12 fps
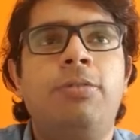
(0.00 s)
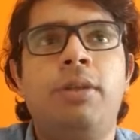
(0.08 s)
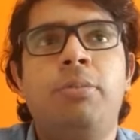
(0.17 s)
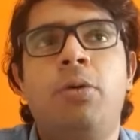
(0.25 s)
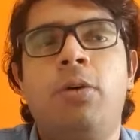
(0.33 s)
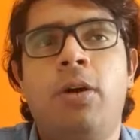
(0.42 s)

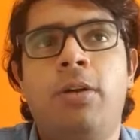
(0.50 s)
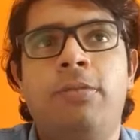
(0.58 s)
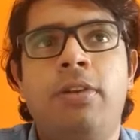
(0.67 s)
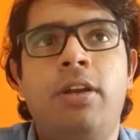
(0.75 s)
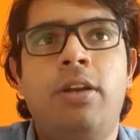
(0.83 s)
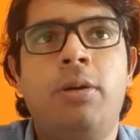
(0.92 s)
feel more
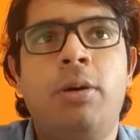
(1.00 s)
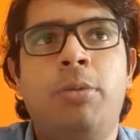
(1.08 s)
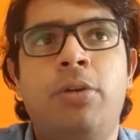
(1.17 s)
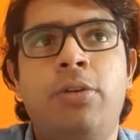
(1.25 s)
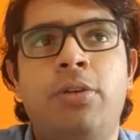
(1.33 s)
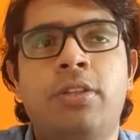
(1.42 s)
confident
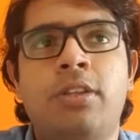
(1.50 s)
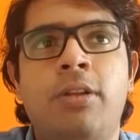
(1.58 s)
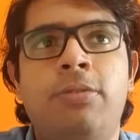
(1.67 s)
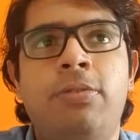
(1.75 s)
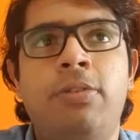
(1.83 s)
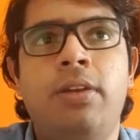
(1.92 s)
about
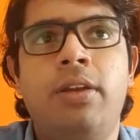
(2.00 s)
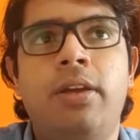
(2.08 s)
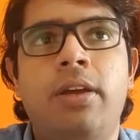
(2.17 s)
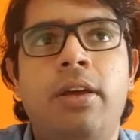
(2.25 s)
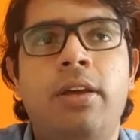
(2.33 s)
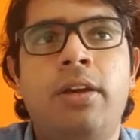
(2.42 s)
yourself.
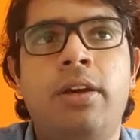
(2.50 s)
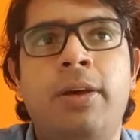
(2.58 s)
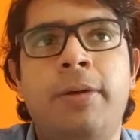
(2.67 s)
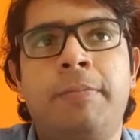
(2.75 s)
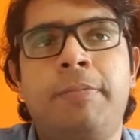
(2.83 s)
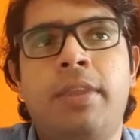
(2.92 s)

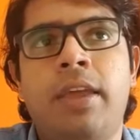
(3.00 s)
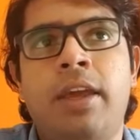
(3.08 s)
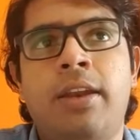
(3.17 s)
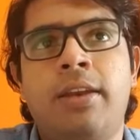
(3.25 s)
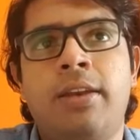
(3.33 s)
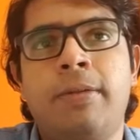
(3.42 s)

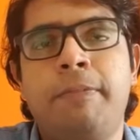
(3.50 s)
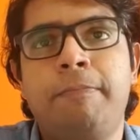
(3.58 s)
And